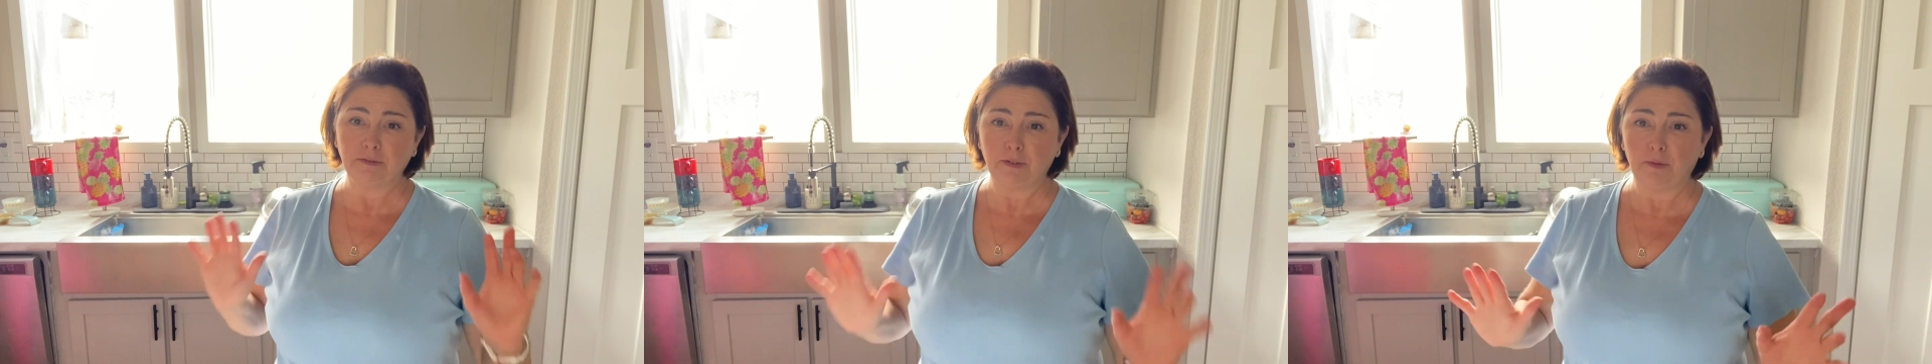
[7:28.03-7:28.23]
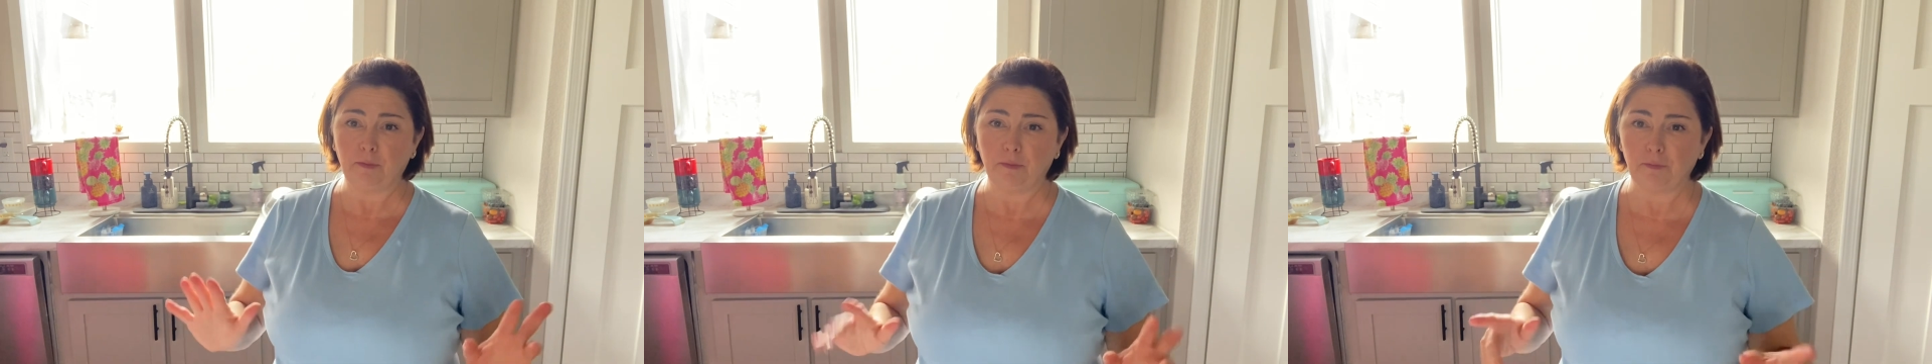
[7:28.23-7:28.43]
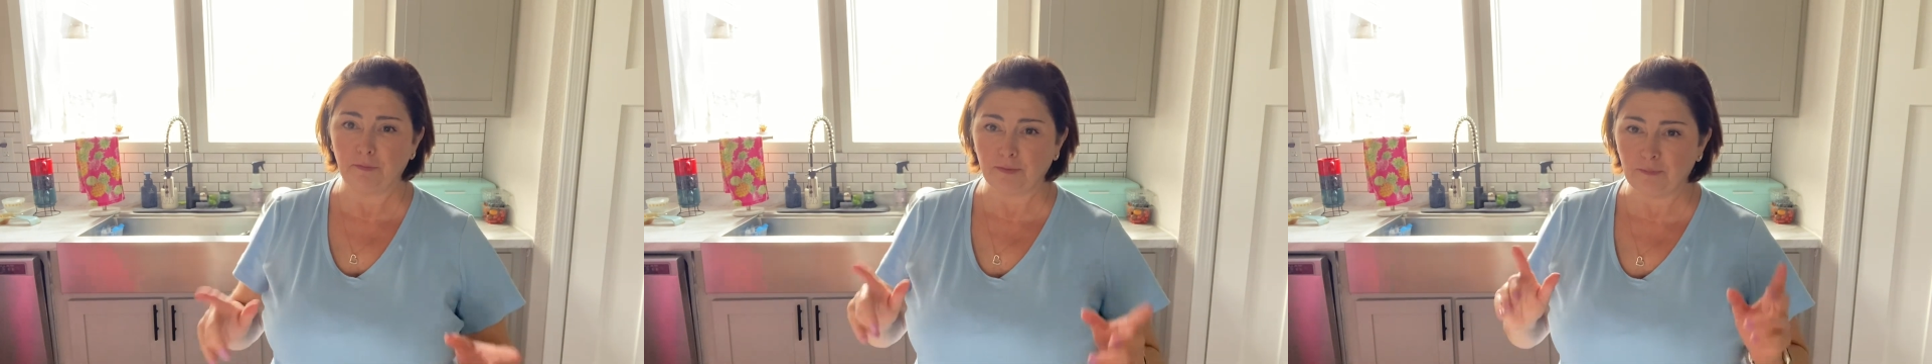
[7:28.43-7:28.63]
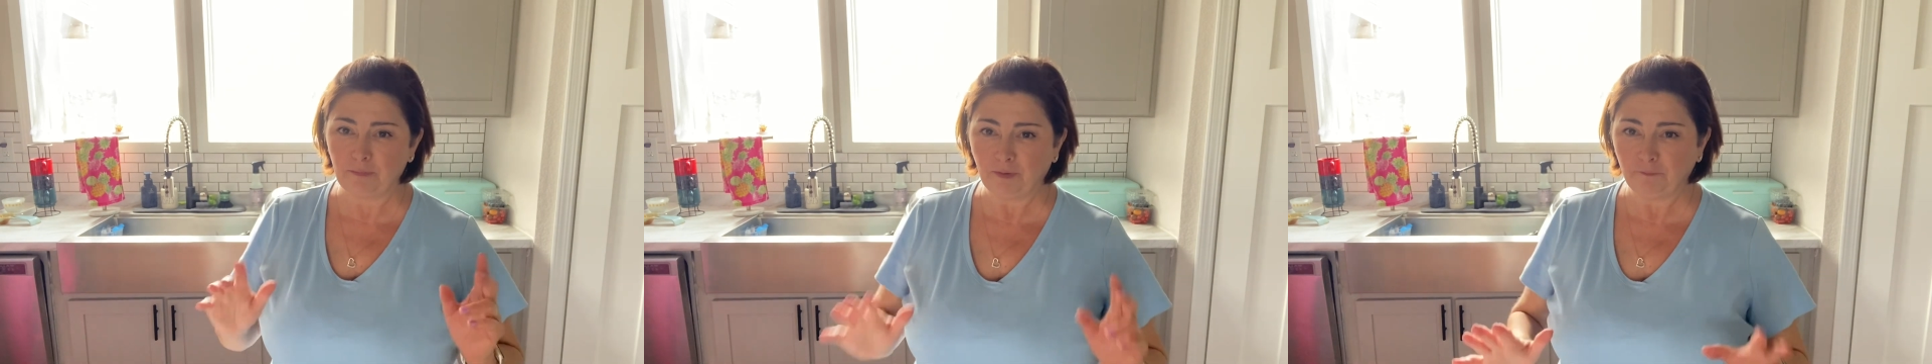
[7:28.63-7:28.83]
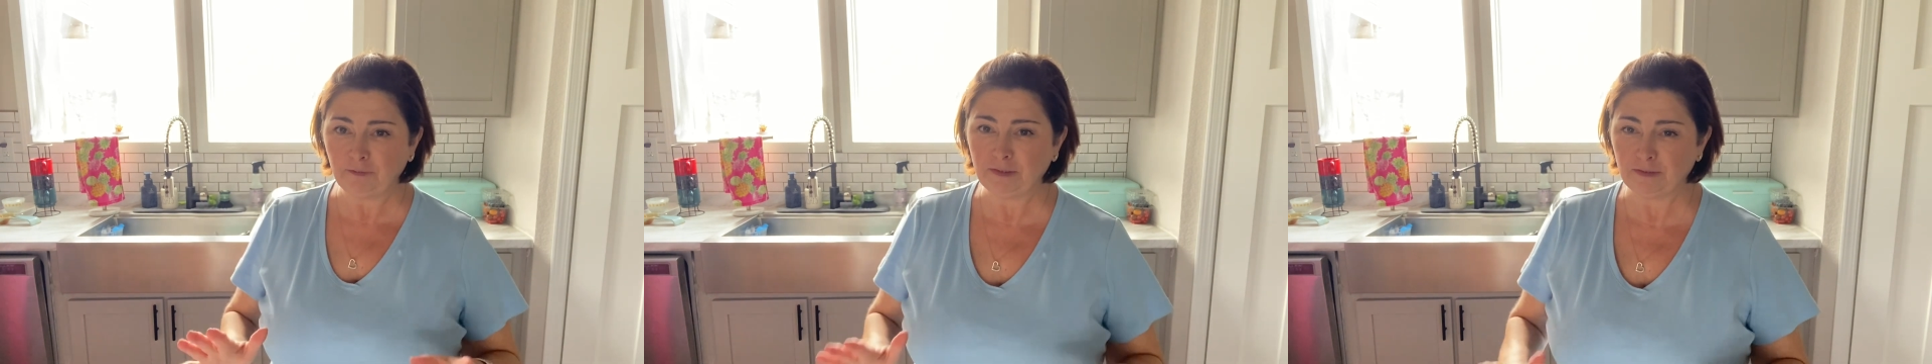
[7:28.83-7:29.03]
so the
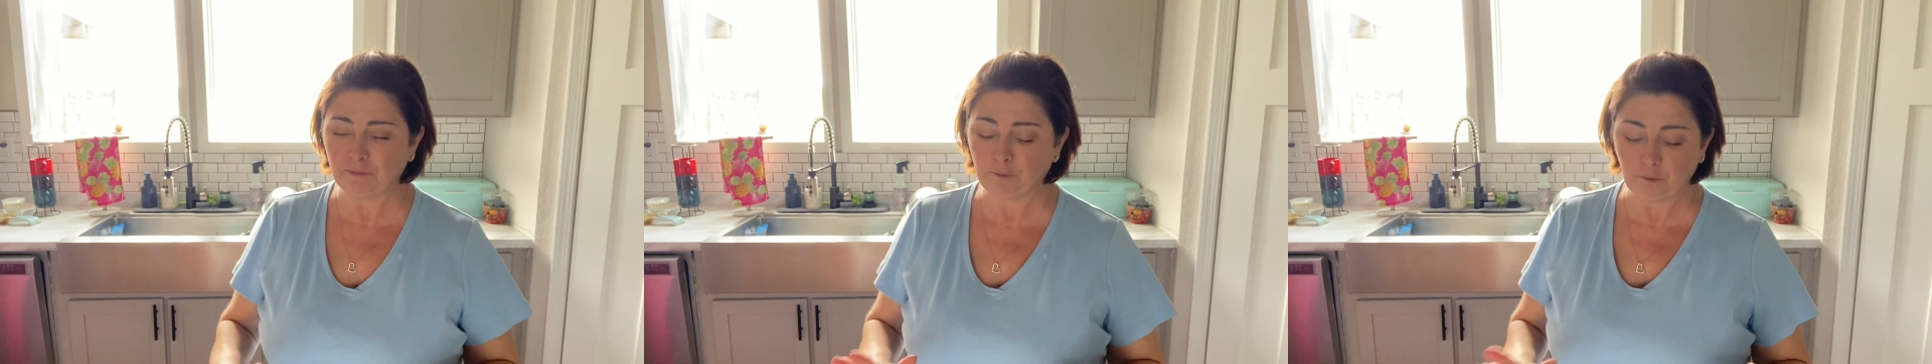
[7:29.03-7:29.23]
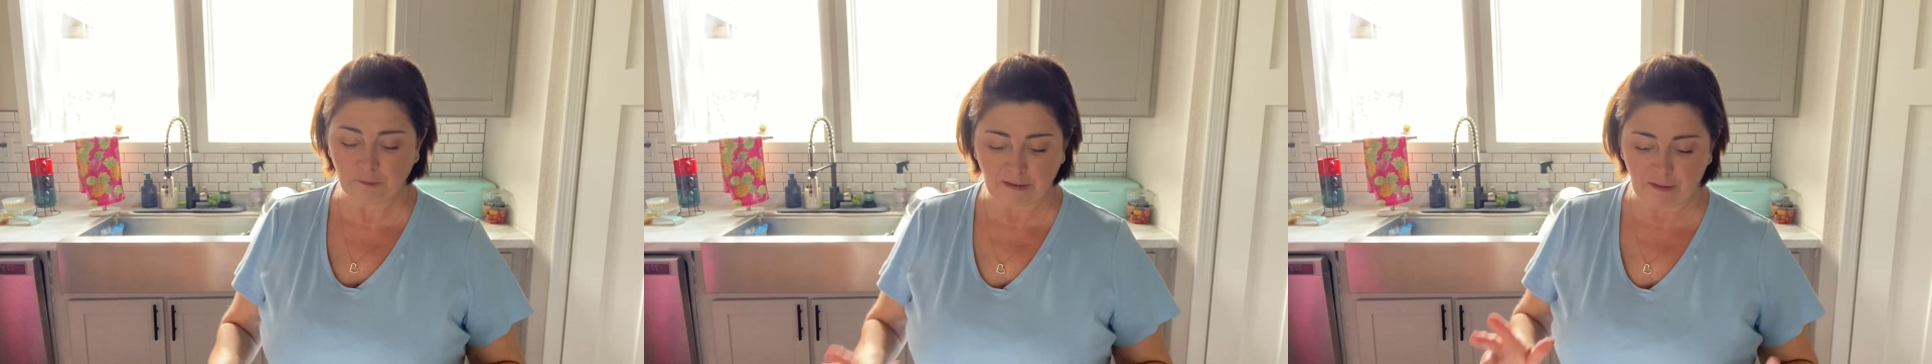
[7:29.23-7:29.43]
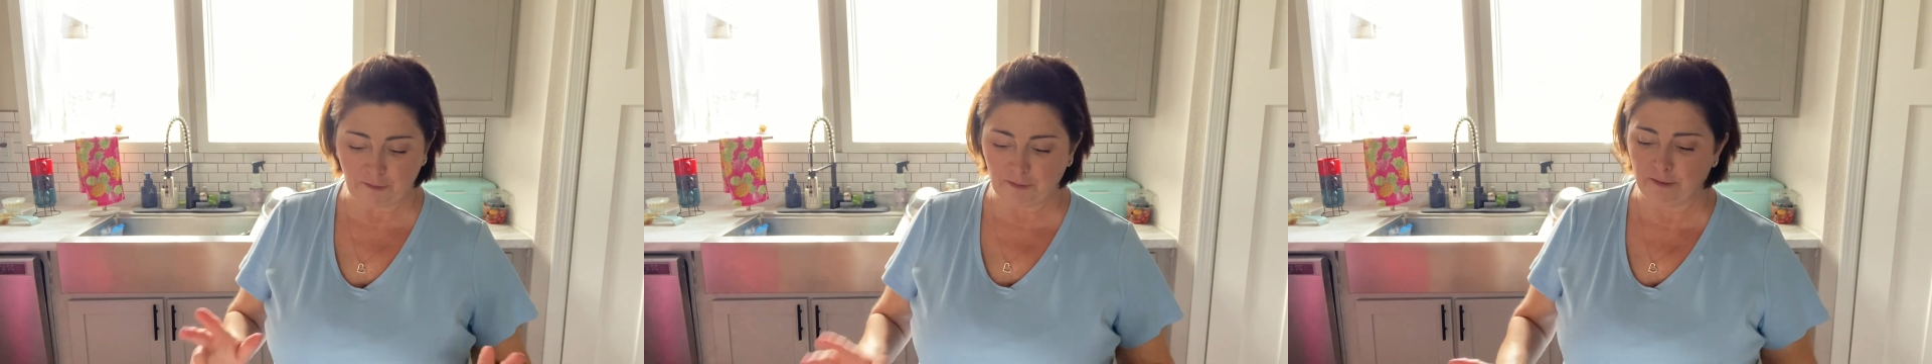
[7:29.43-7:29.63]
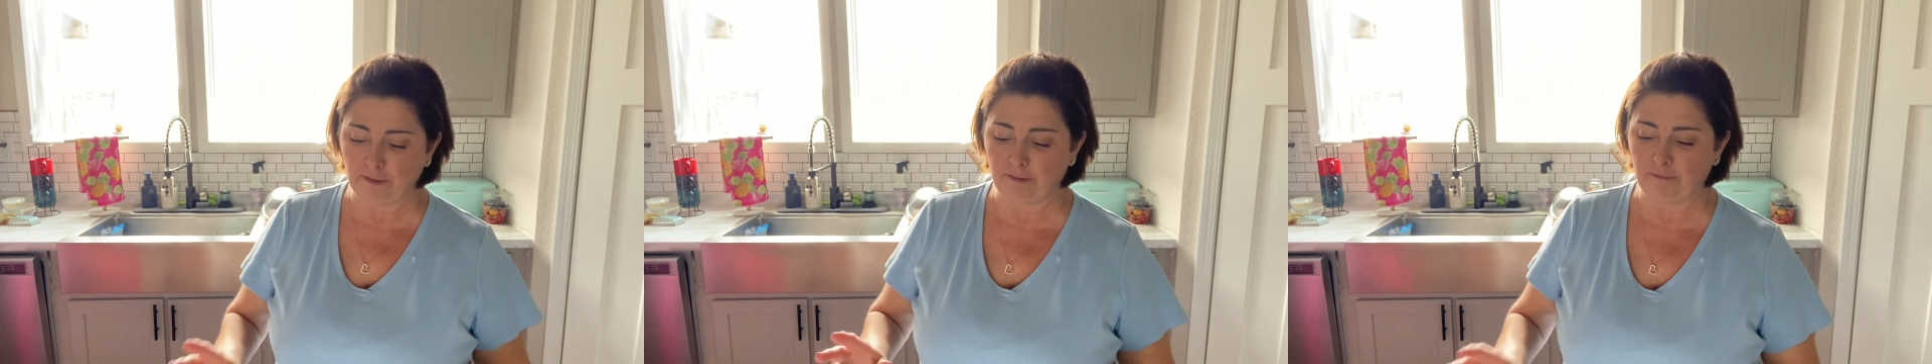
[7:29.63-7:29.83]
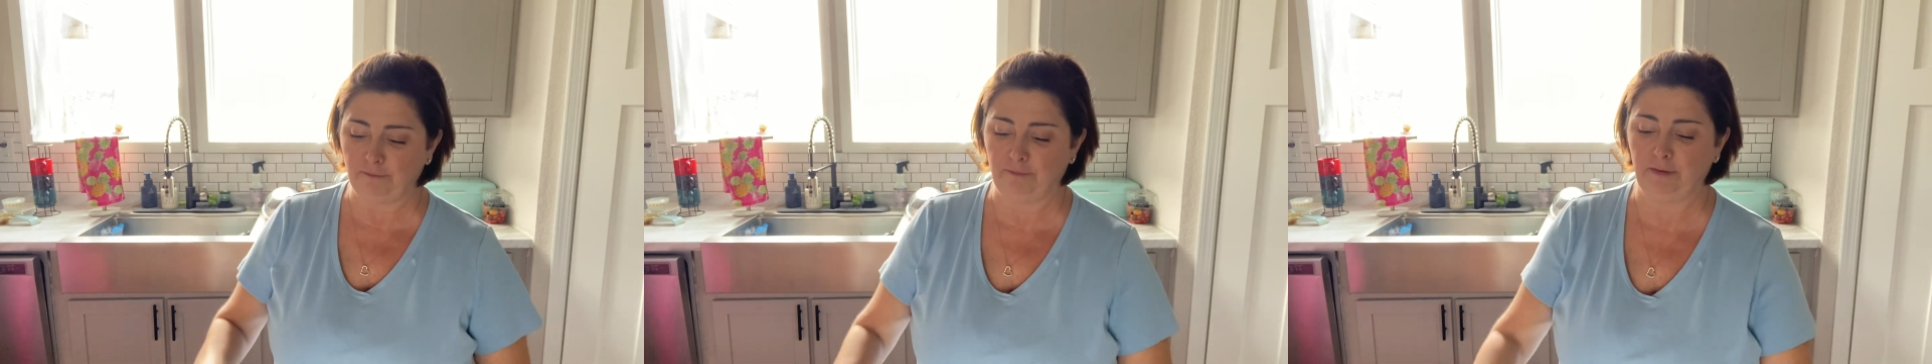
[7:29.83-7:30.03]
muffins have cooled down
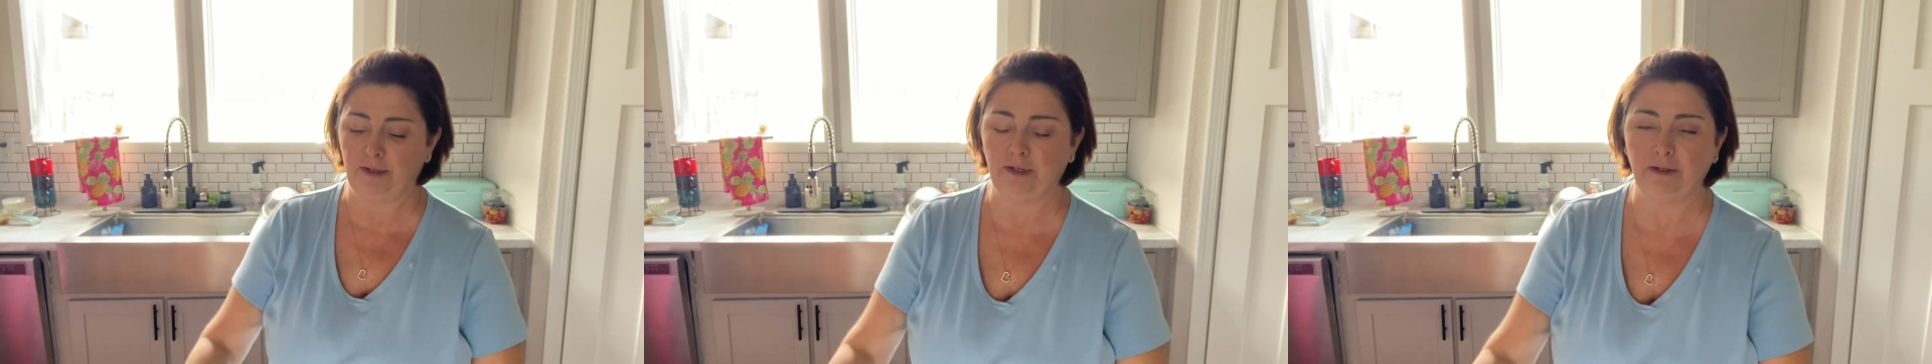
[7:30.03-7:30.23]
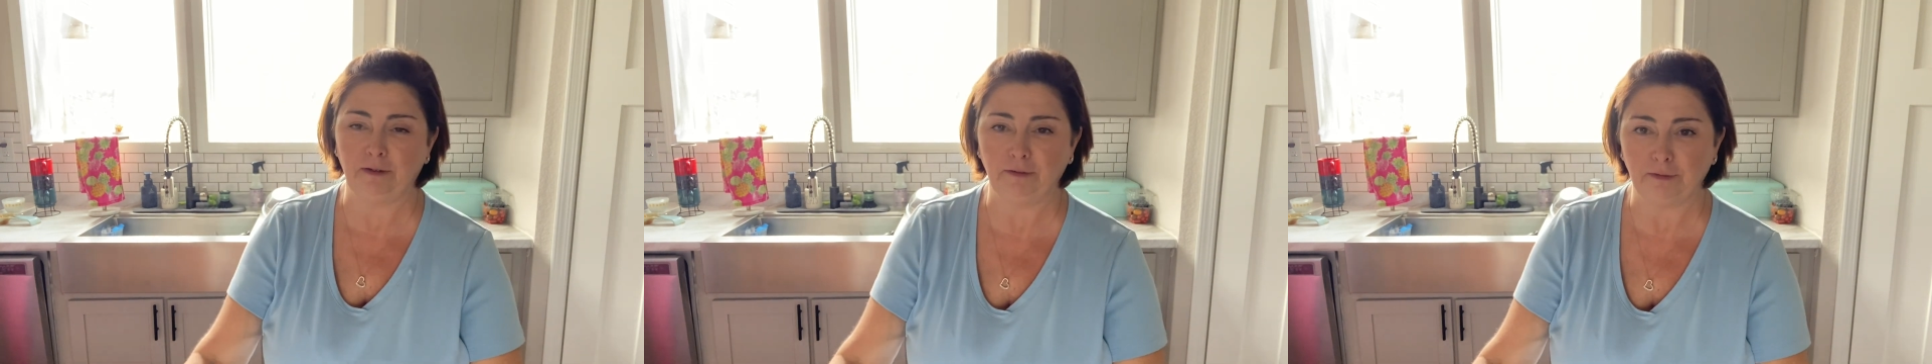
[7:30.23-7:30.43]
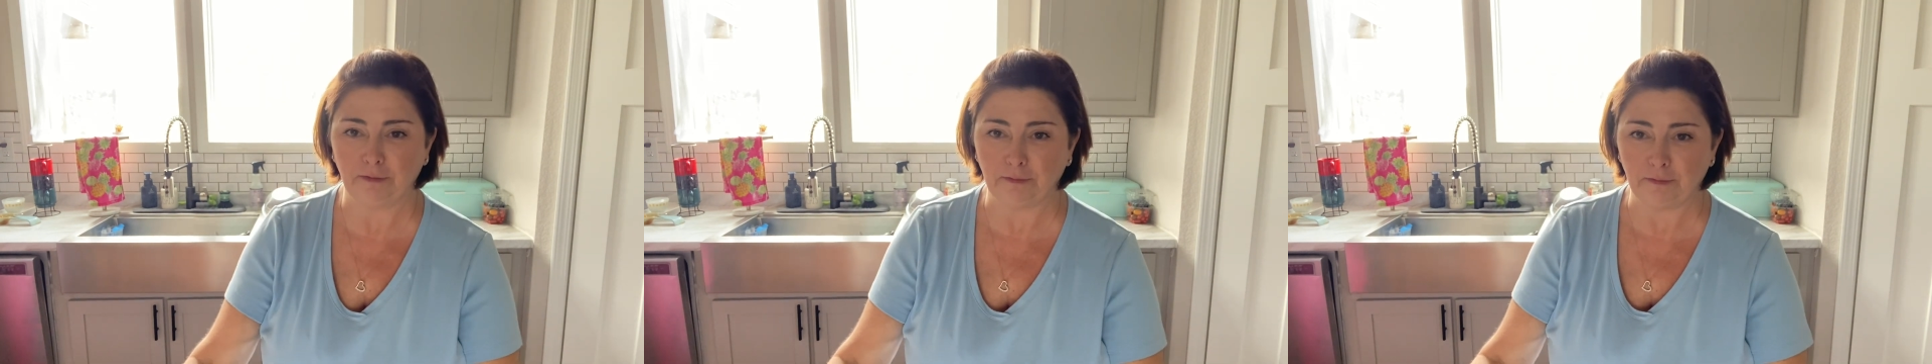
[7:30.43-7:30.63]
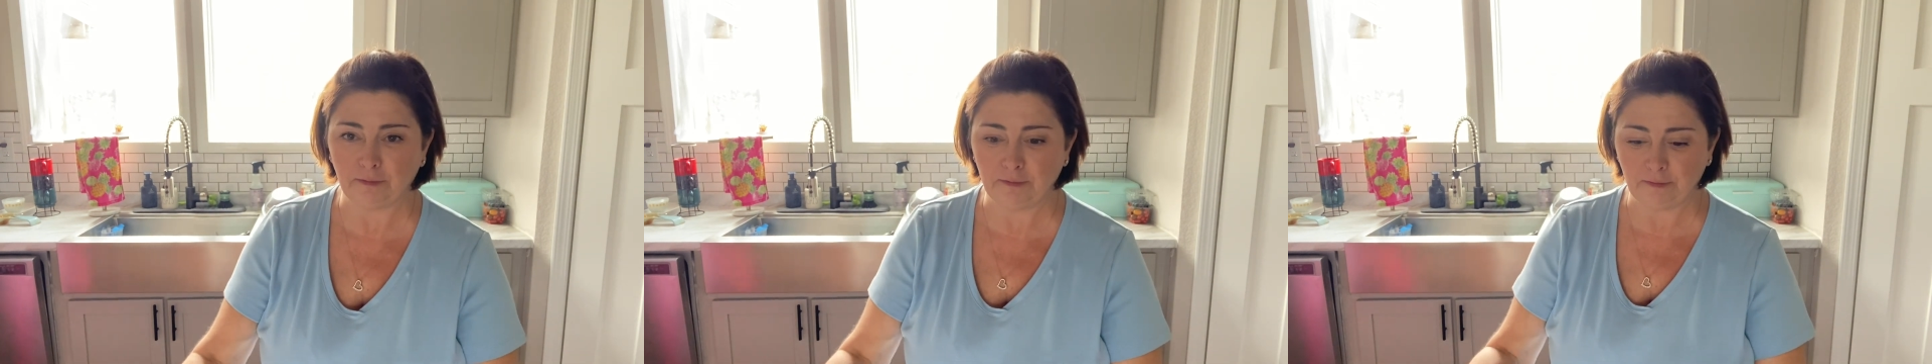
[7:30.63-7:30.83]
enough and uh,